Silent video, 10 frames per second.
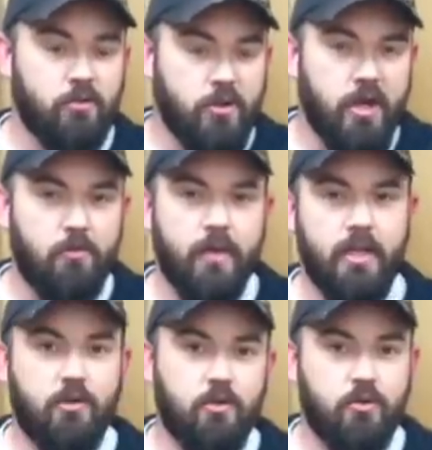Learn how to
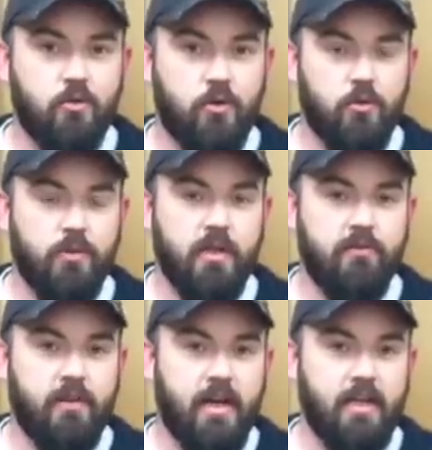make your own corned
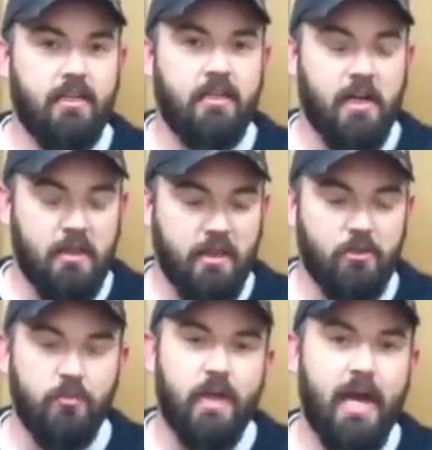beef, and I think
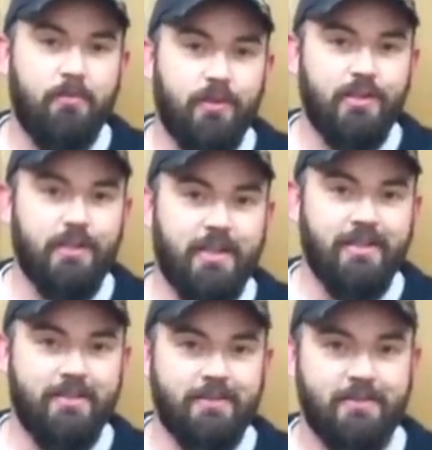you'll be happy you did.